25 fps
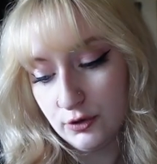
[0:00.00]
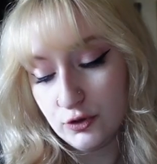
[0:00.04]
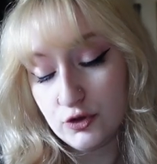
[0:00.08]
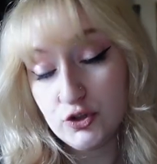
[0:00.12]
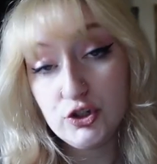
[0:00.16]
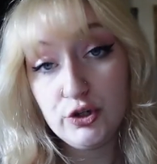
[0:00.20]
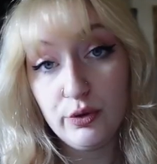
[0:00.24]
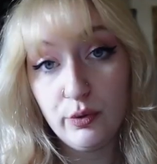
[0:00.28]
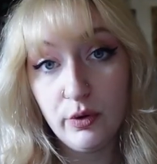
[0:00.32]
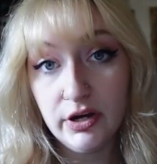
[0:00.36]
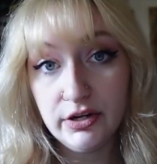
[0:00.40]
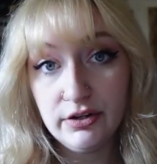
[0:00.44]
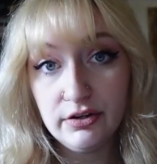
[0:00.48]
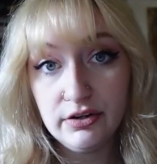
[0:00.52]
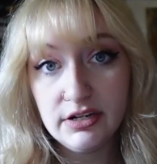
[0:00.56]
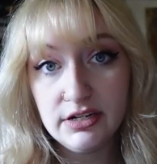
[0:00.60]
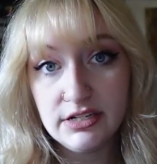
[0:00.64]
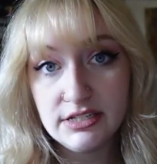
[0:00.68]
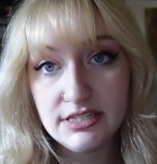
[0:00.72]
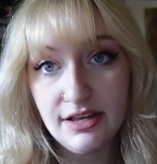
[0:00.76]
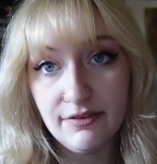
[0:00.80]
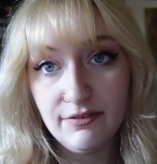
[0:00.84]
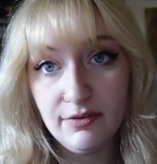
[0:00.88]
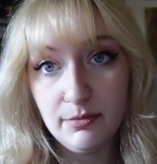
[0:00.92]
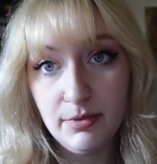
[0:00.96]

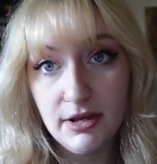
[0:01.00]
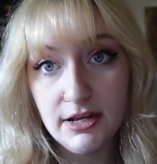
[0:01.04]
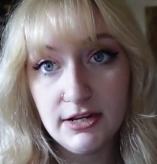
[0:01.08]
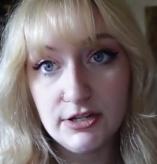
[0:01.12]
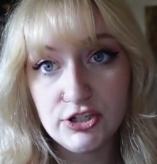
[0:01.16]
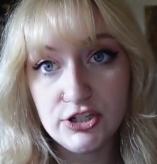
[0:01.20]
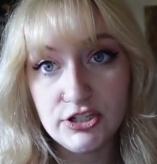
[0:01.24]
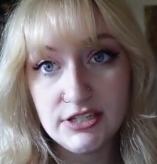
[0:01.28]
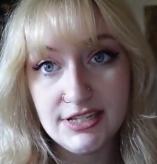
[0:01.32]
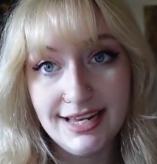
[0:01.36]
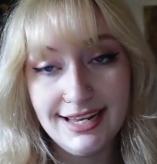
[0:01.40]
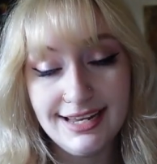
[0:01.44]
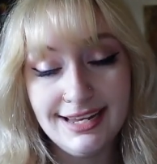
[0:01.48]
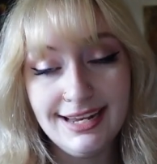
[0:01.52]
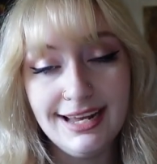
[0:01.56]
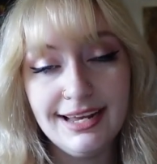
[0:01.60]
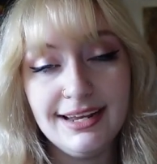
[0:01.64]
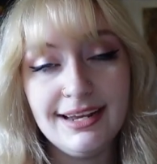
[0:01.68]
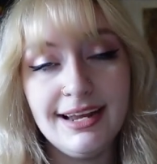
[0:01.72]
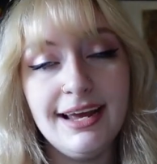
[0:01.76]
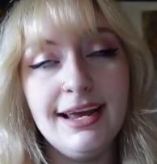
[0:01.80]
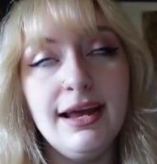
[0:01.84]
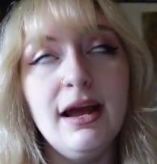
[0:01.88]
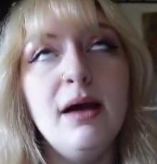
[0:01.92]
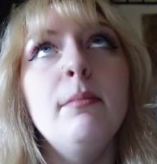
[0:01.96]
207 pages in
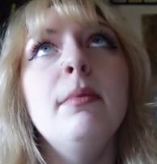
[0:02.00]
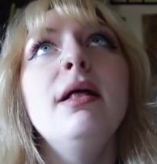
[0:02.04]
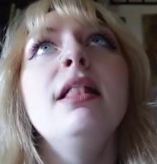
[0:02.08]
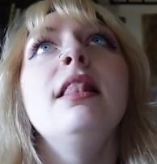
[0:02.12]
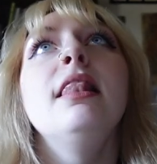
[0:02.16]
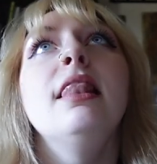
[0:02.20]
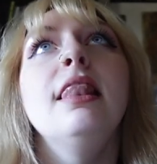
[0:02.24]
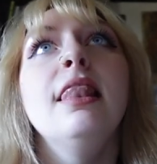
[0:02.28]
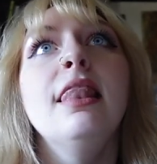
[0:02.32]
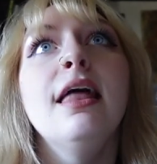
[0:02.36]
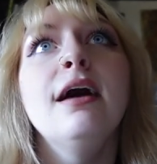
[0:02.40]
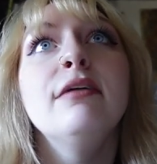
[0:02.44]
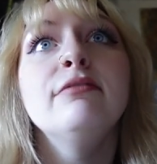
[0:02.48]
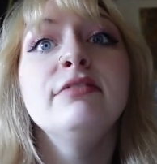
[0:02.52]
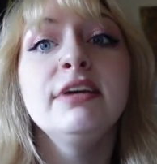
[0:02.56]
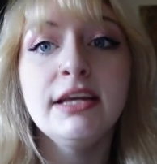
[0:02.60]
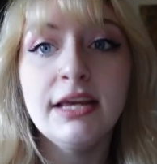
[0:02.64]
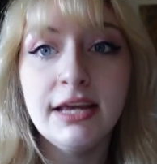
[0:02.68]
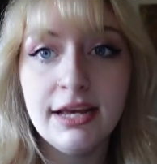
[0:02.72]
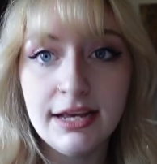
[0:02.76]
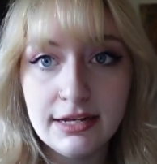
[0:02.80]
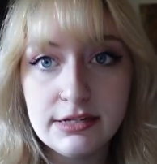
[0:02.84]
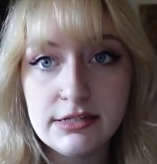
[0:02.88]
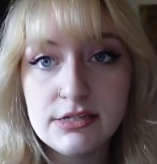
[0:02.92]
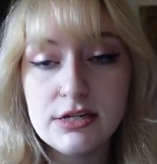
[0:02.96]
and I am loving
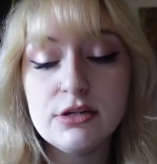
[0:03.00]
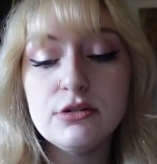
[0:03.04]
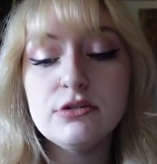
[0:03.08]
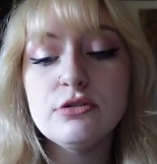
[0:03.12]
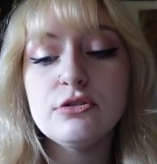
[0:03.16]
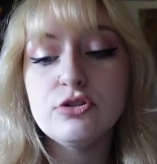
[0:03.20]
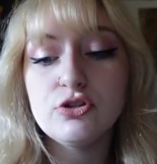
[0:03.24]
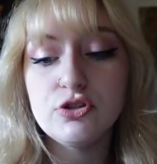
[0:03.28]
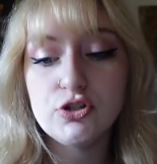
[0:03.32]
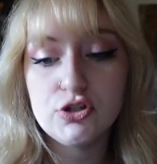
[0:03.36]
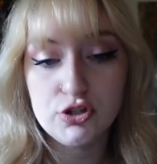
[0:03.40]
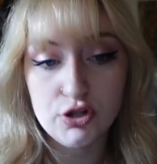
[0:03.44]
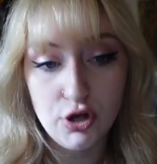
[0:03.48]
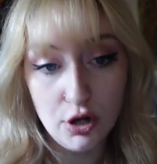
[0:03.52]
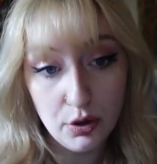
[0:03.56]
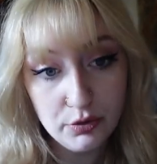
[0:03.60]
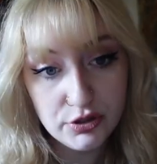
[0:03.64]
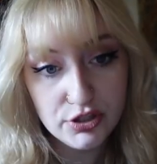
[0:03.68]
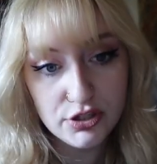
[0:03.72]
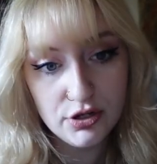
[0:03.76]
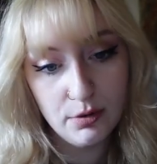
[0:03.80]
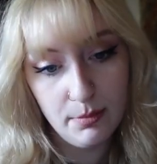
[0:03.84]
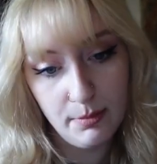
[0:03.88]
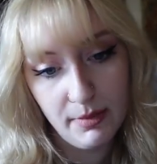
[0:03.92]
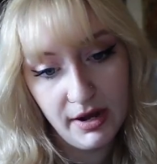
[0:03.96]
it so,
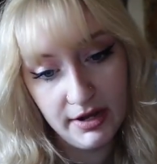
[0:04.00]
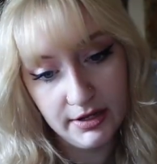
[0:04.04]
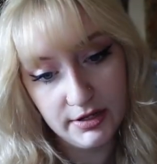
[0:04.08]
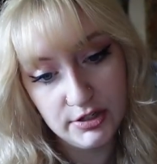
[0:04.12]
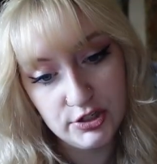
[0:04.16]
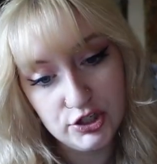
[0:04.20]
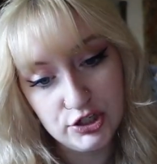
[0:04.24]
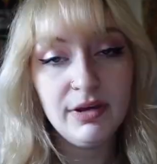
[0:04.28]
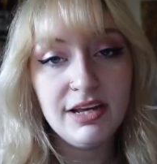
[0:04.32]
so much.